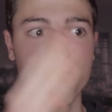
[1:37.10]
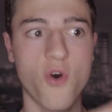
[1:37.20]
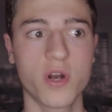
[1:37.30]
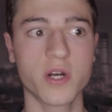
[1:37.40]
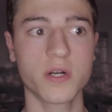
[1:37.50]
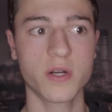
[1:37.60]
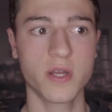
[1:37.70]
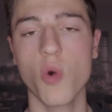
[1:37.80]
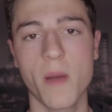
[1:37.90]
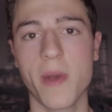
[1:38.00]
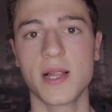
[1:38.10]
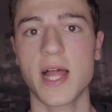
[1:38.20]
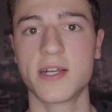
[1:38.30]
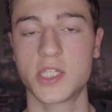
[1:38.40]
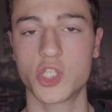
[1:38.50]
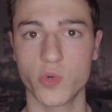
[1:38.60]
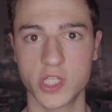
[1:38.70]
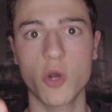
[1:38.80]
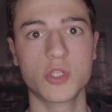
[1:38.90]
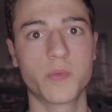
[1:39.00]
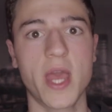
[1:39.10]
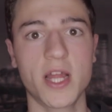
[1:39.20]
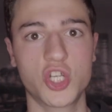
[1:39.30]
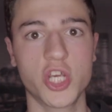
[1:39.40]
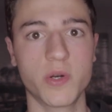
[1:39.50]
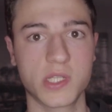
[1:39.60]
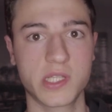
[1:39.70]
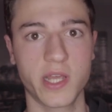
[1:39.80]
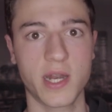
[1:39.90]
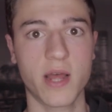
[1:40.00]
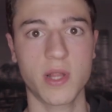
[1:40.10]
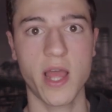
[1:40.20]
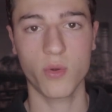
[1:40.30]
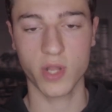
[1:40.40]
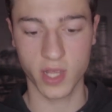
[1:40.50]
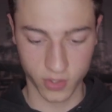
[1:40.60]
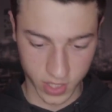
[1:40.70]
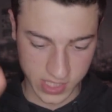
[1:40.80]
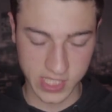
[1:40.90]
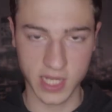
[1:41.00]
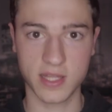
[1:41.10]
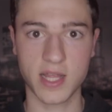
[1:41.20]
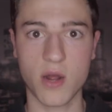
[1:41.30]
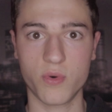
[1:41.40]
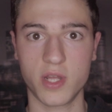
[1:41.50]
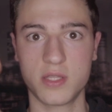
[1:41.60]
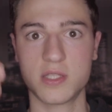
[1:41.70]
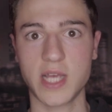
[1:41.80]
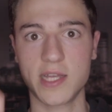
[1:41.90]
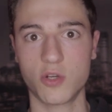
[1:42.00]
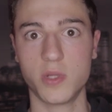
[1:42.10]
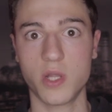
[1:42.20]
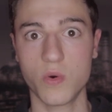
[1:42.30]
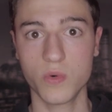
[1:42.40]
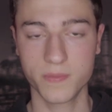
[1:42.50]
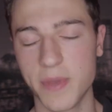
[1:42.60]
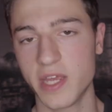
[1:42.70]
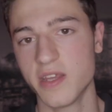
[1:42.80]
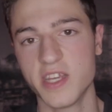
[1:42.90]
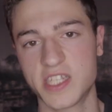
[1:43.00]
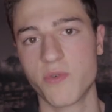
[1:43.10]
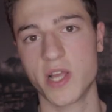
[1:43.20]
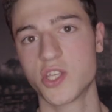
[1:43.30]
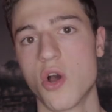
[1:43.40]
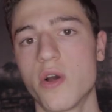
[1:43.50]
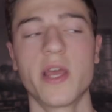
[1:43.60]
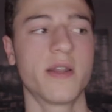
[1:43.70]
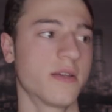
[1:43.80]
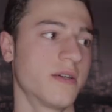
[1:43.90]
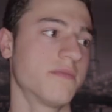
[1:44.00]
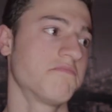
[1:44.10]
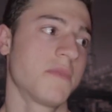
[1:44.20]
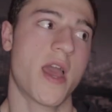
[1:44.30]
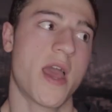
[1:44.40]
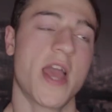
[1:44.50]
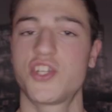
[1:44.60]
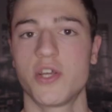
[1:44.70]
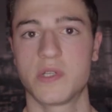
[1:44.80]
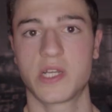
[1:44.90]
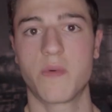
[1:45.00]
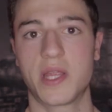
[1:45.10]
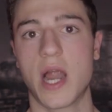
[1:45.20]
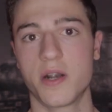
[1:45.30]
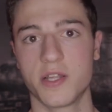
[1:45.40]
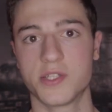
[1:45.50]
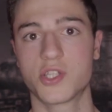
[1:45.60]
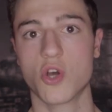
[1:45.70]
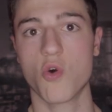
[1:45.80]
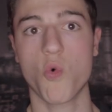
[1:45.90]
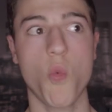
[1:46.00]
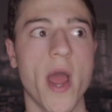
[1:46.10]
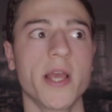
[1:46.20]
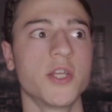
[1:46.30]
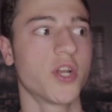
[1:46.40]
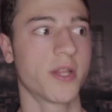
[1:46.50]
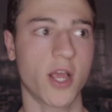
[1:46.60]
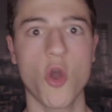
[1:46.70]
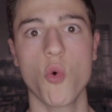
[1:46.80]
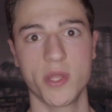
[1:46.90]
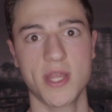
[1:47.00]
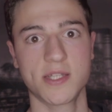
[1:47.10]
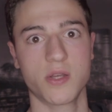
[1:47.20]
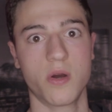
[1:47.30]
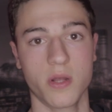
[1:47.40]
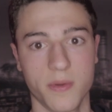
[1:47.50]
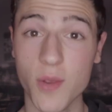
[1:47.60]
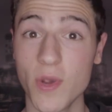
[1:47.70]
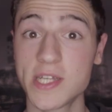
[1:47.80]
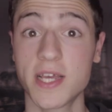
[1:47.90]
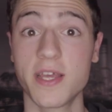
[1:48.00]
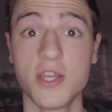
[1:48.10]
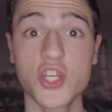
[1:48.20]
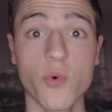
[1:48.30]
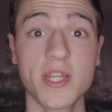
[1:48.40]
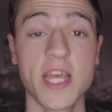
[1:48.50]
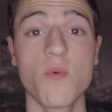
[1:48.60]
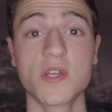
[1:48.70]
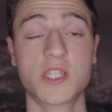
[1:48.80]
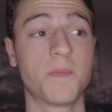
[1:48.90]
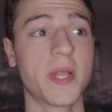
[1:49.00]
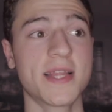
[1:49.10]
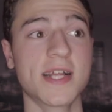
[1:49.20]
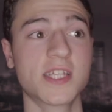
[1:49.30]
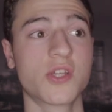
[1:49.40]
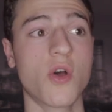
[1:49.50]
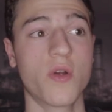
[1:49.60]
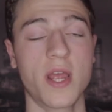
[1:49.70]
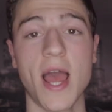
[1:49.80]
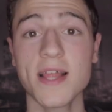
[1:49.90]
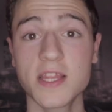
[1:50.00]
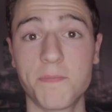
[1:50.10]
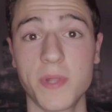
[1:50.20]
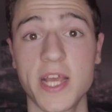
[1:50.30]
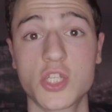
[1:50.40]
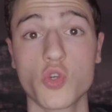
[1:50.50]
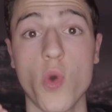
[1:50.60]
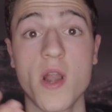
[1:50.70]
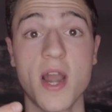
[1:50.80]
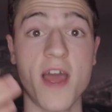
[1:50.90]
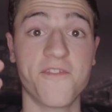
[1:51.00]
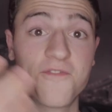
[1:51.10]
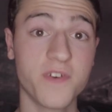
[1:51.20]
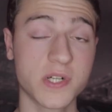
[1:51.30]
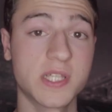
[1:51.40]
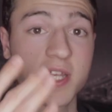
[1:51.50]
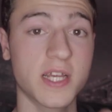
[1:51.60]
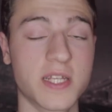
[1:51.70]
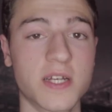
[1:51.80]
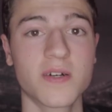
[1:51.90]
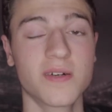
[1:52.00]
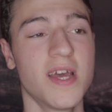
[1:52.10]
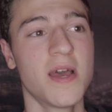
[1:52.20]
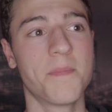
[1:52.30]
for her. Who am I lying to? It's going to be Ed Sheeran's Thinking Out Loud. You can see it down in the title below. I mean, it's a great song, and yeah, Ed Sheeran's a great artist, so why shouldn't I go with that song? Anyways, the initial idea was to play that song at the place where I first kissed her,